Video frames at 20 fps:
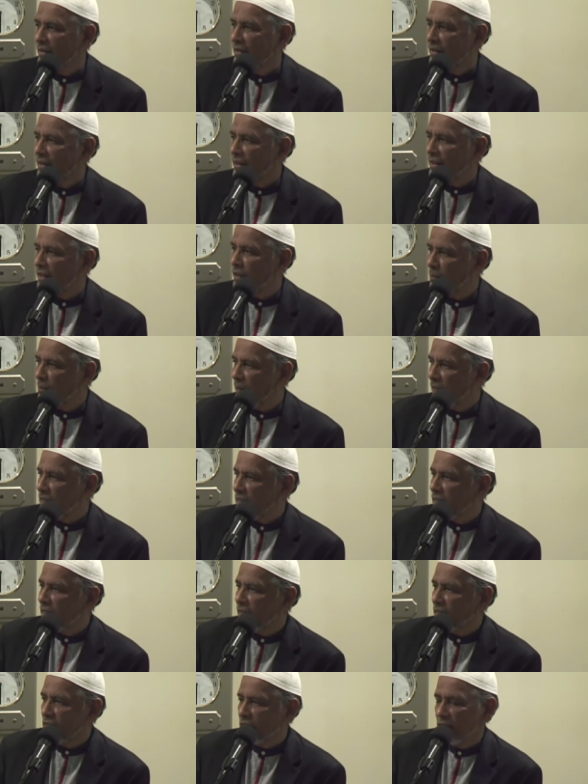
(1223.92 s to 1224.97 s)
In
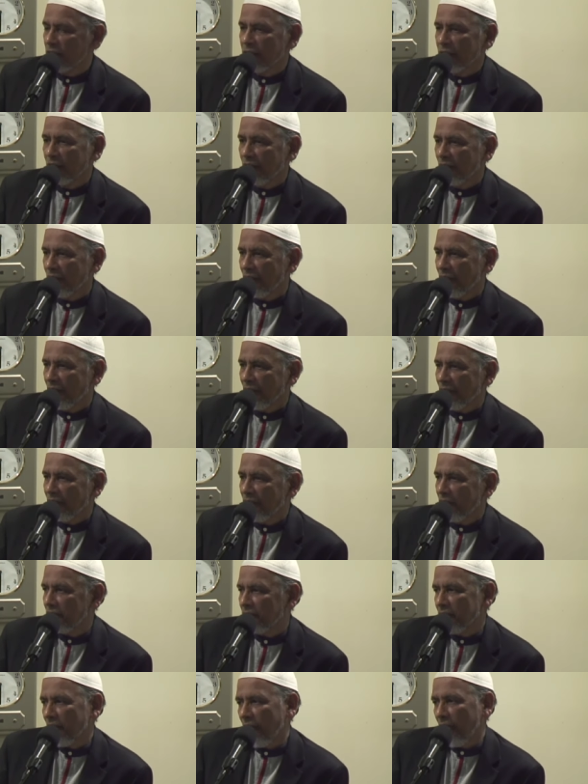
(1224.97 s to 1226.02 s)
business,
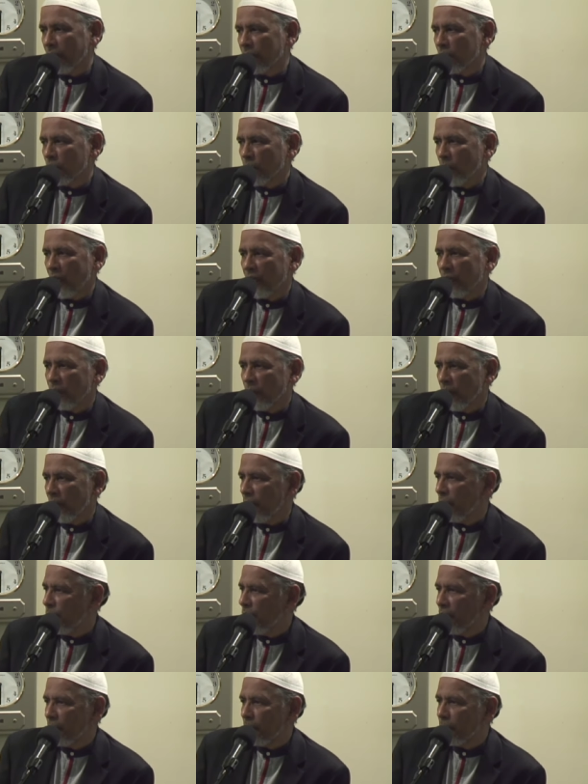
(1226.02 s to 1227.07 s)
there are times when
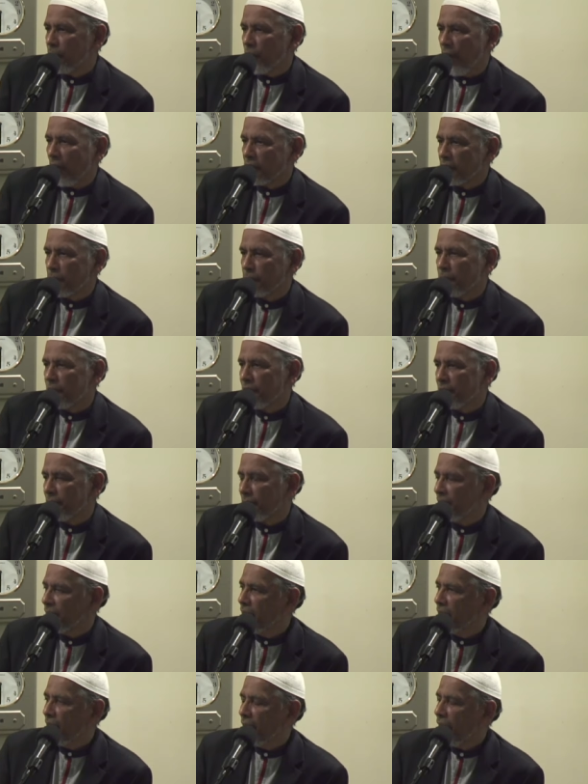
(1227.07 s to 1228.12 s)
we will prosper,
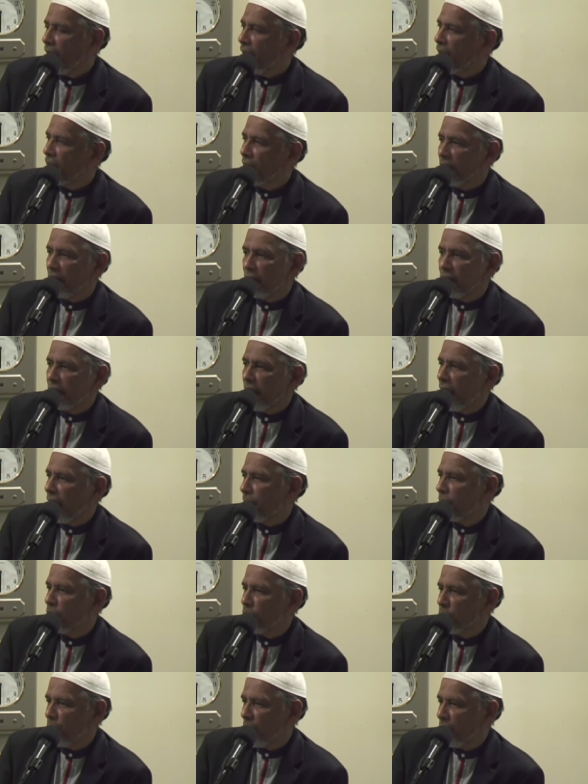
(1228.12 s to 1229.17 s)
and there are
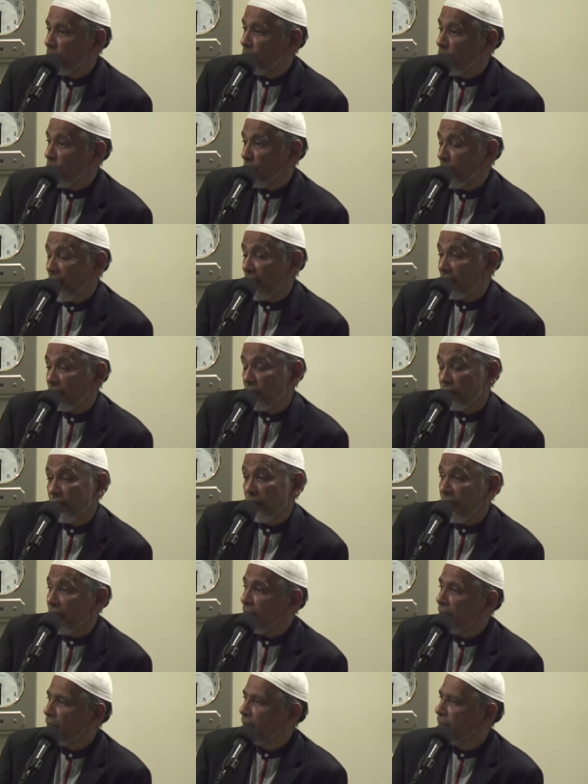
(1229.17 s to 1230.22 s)
times when we might
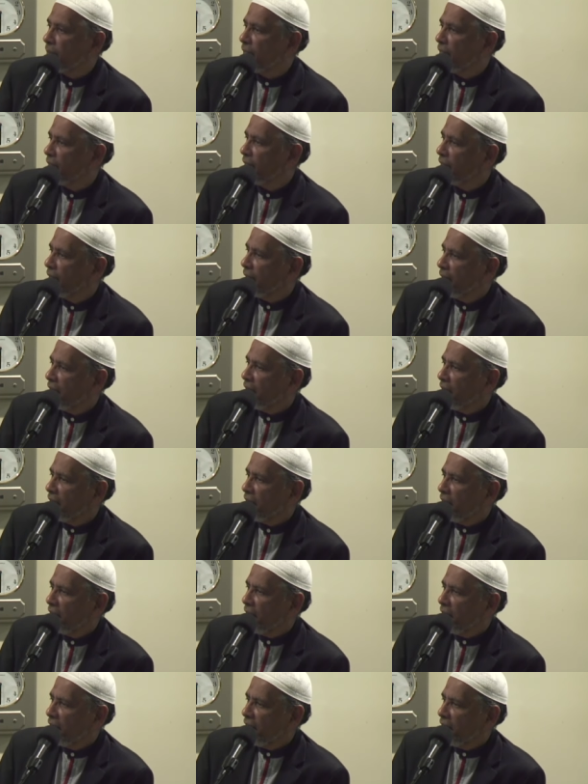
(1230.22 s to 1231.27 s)
fail.
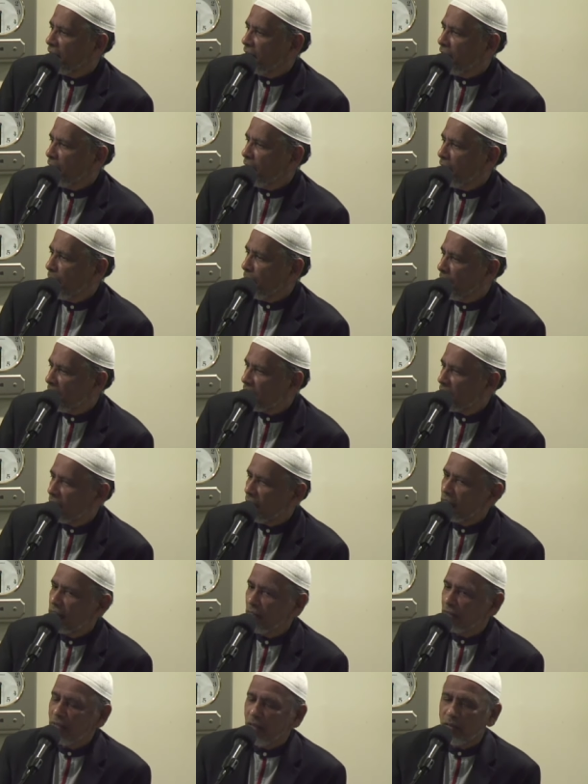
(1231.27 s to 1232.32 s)
The
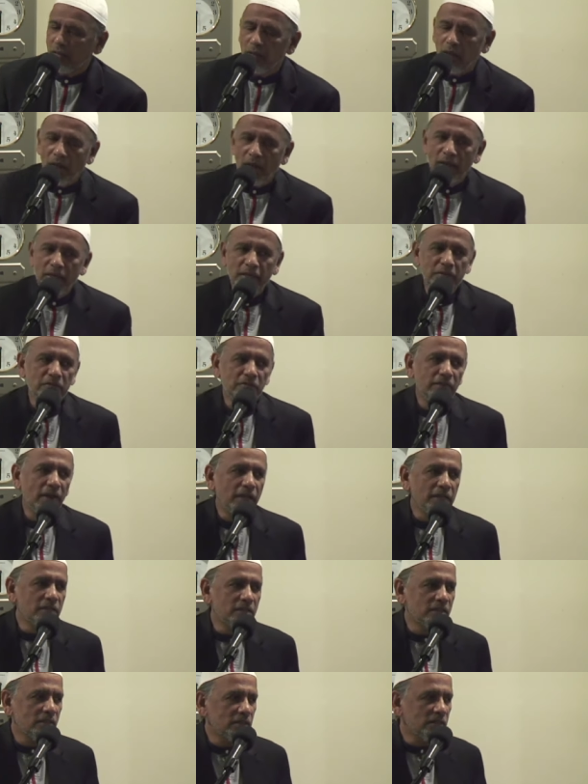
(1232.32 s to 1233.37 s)
business that Allah
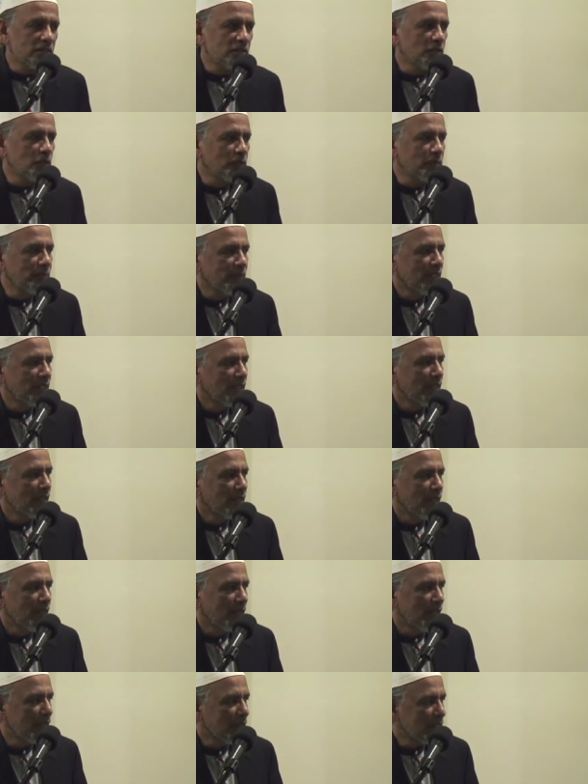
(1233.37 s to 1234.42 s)
invites us to
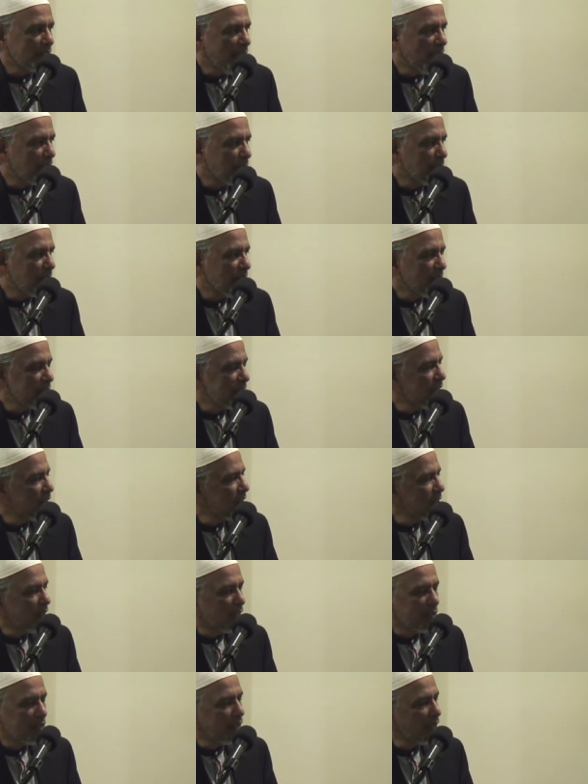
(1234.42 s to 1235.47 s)
is that
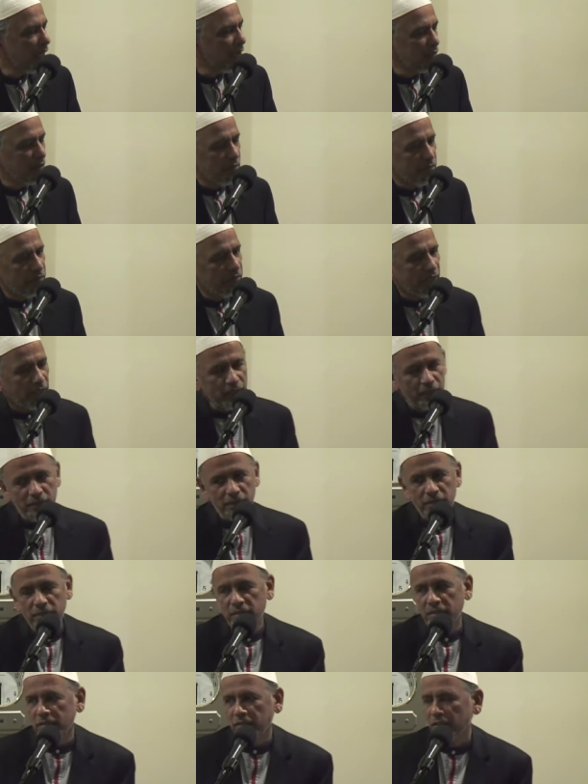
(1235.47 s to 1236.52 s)
business that never
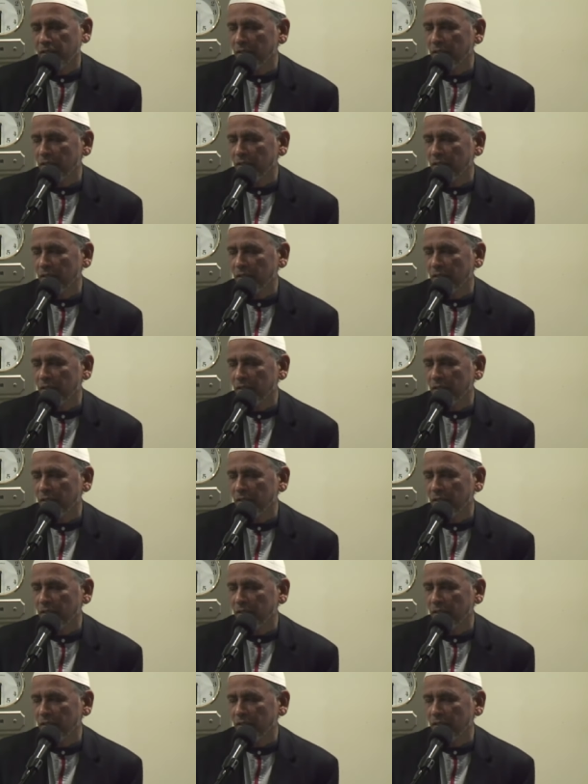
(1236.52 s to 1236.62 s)
fails.